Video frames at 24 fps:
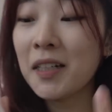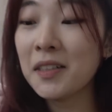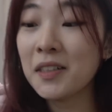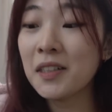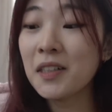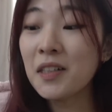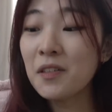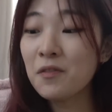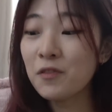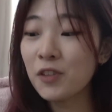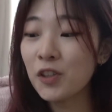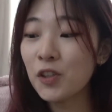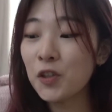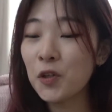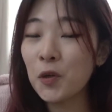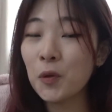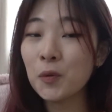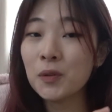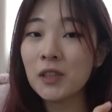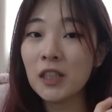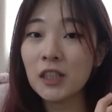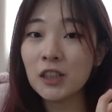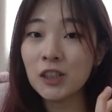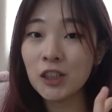didn't even
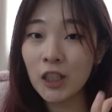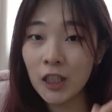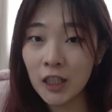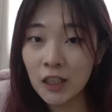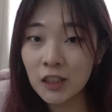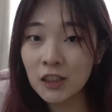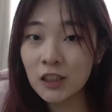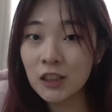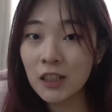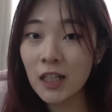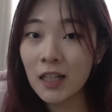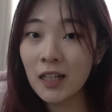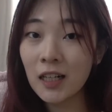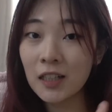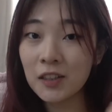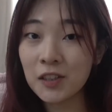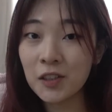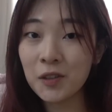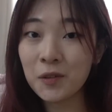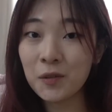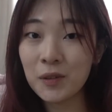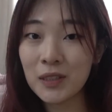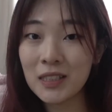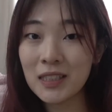know they changed that
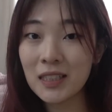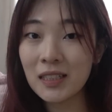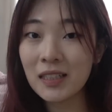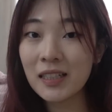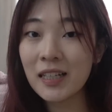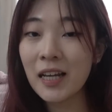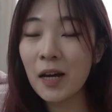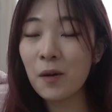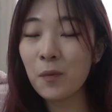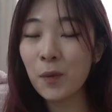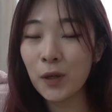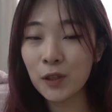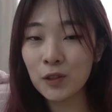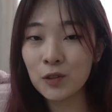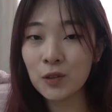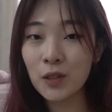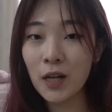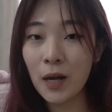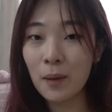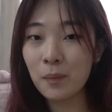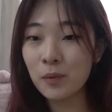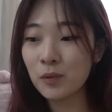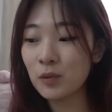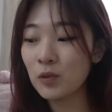until recently. I went to the
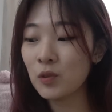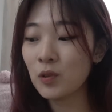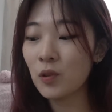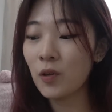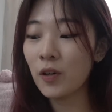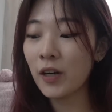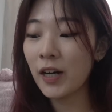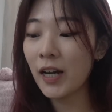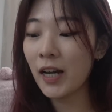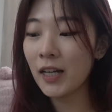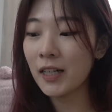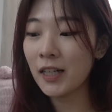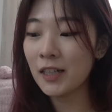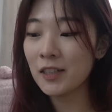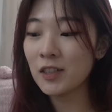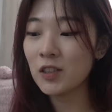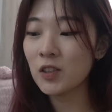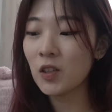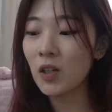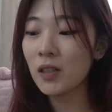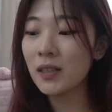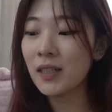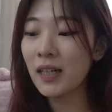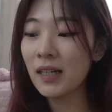Apple store and I
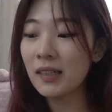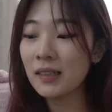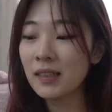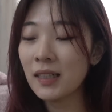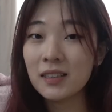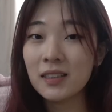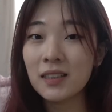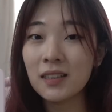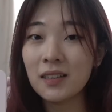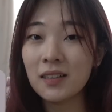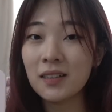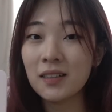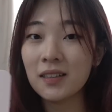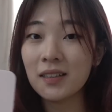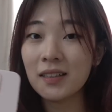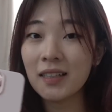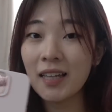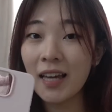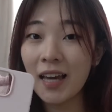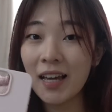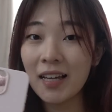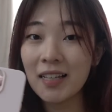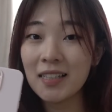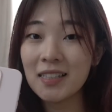saw that the
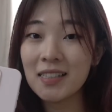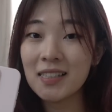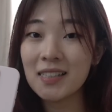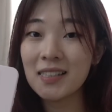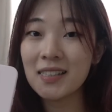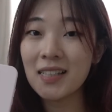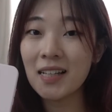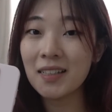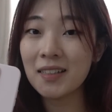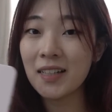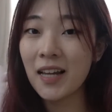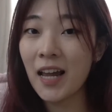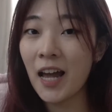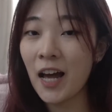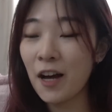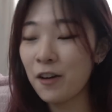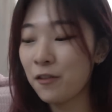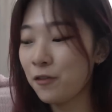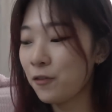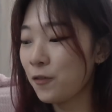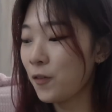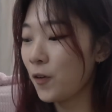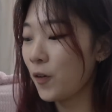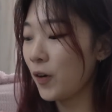case that they
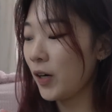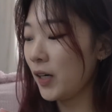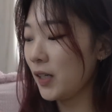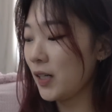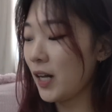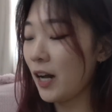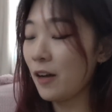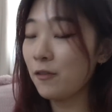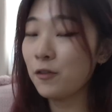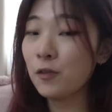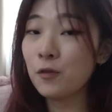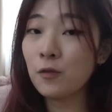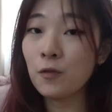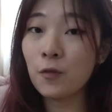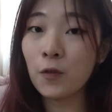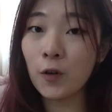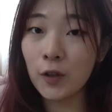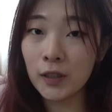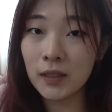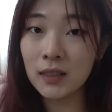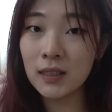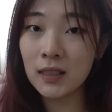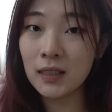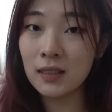have for the iPhone
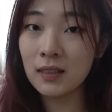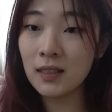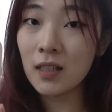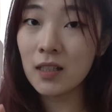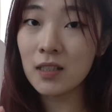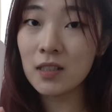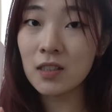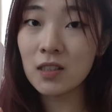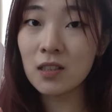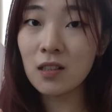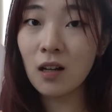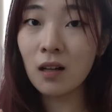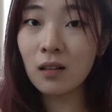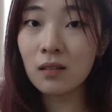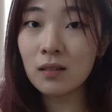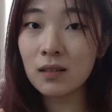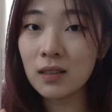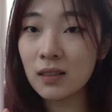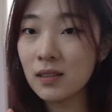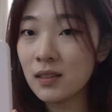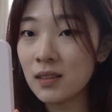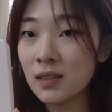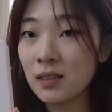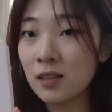14 is not
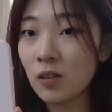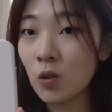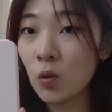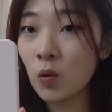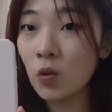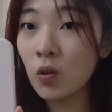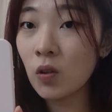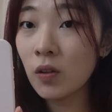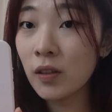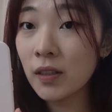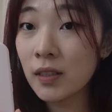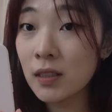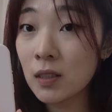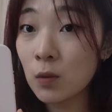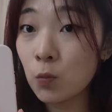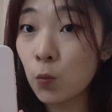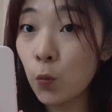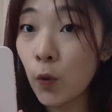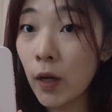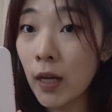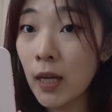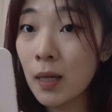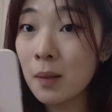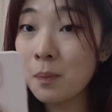this logo, it's
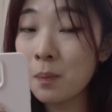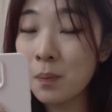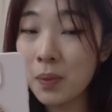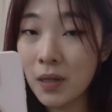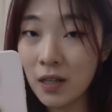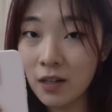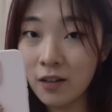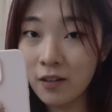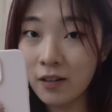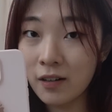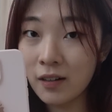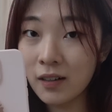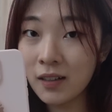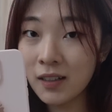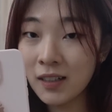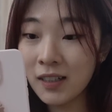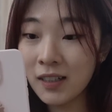way bigger,